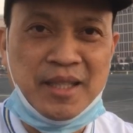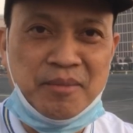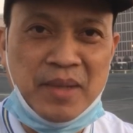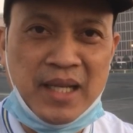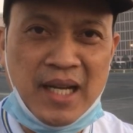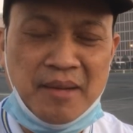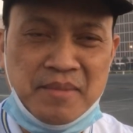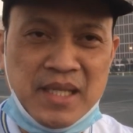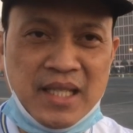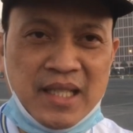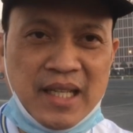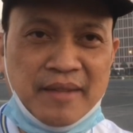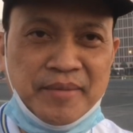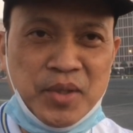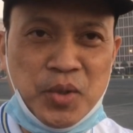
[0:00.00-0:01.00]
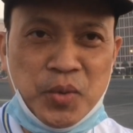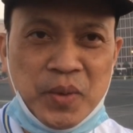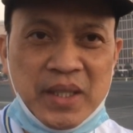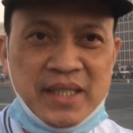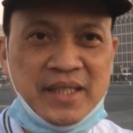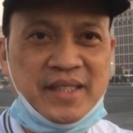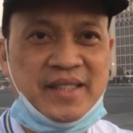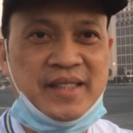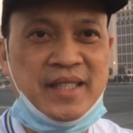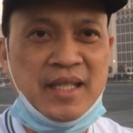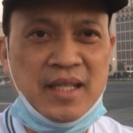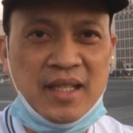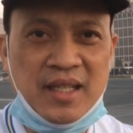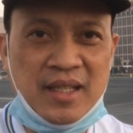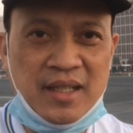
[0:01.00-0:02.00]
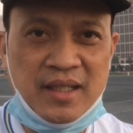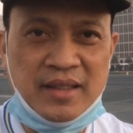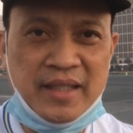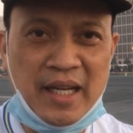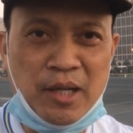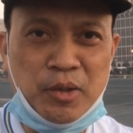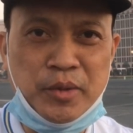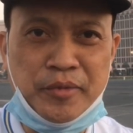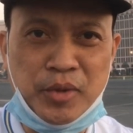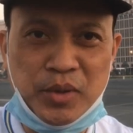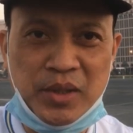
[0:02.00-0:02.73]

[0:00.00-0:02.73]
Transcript: maraming viewers si Dragon Fruit